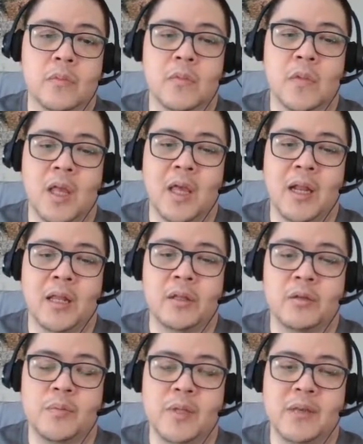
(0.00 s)
And I
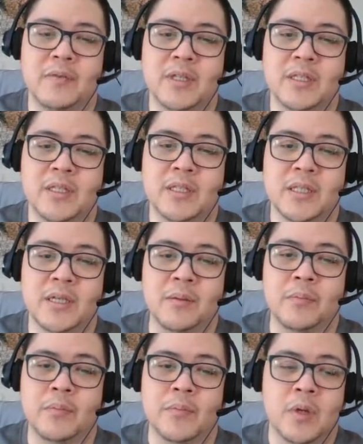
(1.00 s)
do believe this is a
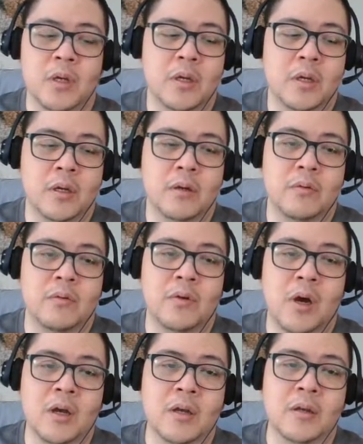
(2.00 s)

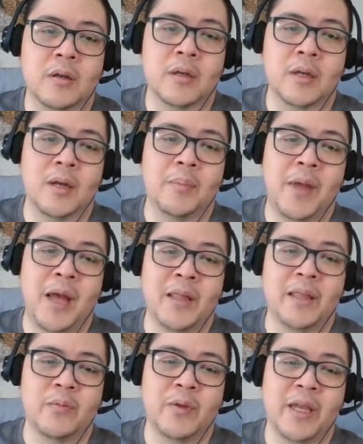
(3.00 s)
rock path
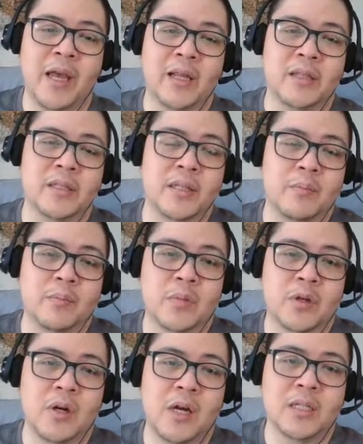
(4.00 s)
that we can't
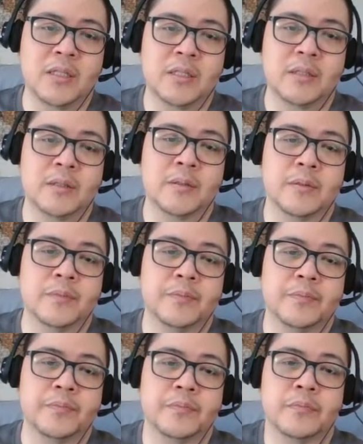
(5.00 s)
cross.
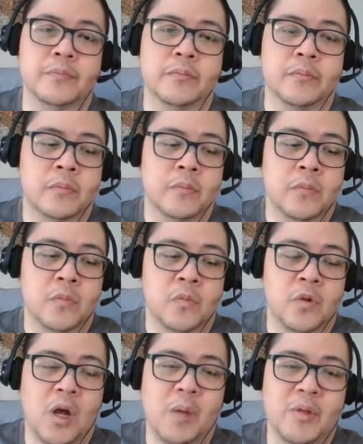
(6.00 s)

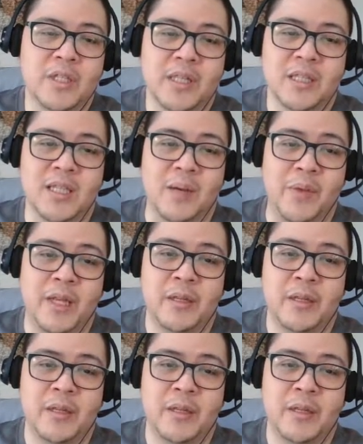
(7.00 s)
We're almost at the summit.